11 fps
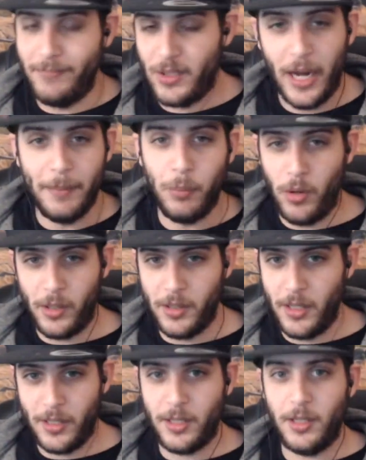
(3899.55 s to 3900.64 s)
Cyborg's
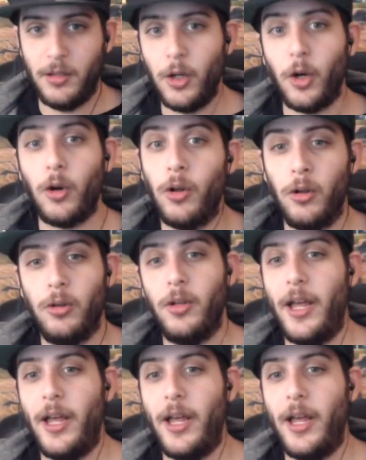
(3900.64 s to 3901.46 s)
this girl,